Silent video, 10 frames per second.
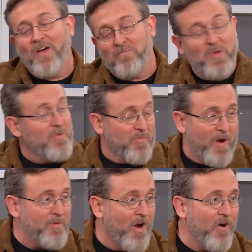people are
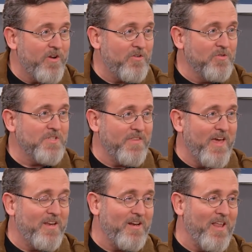probably already using
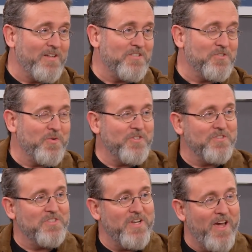that in a lot of
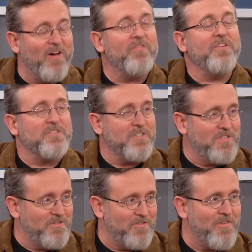situations now. There's
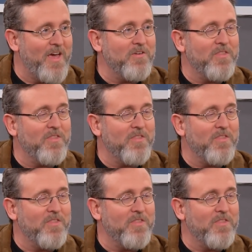continued value